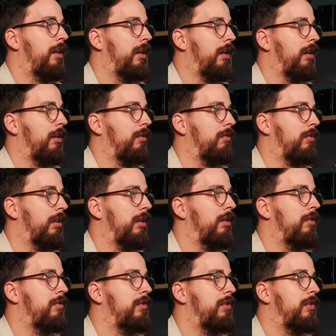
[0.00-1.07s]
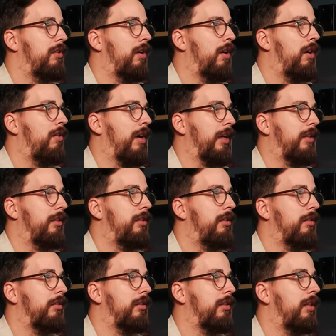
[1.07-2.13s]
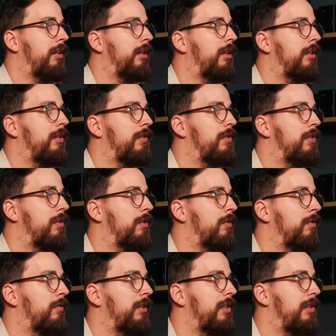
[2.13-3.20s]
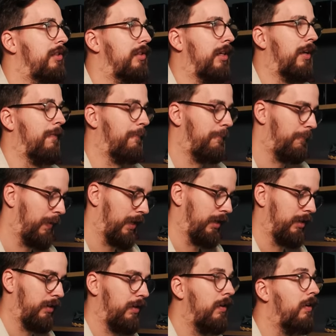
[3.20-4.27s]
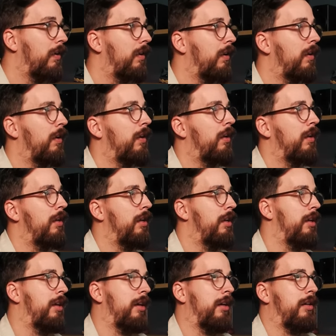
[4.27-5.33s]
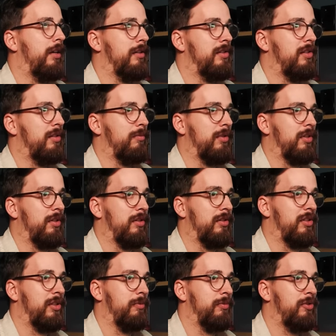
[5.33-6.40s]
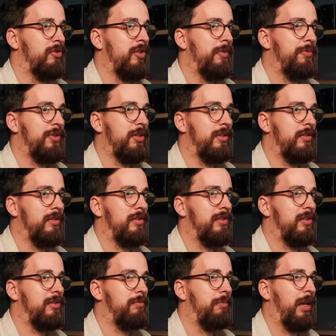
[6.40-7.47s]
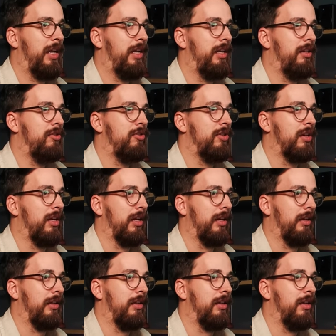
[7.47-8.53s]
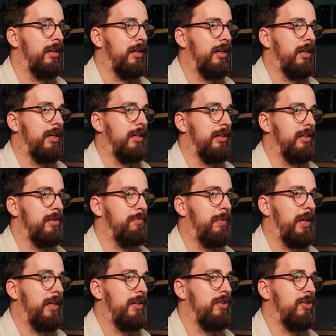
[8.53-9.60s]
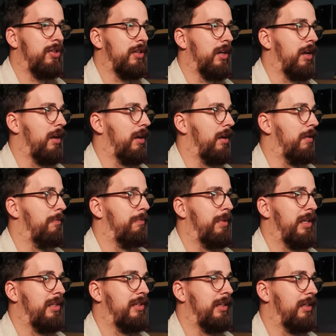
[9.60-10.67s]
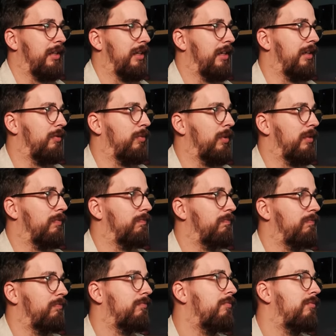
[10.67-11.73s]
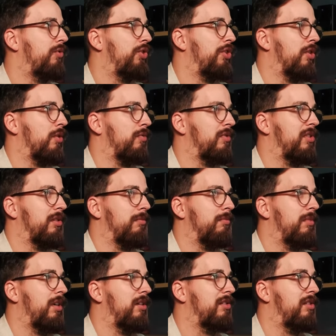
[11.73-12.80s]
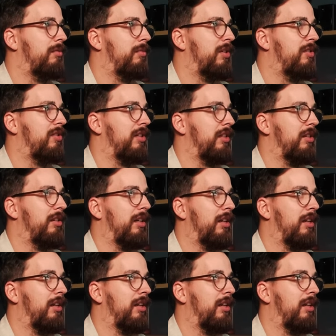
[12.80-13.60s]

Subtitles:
Localhost. All right, good. So this is like a fake customer subscriptions page, and this page basically it will show some customers, and you can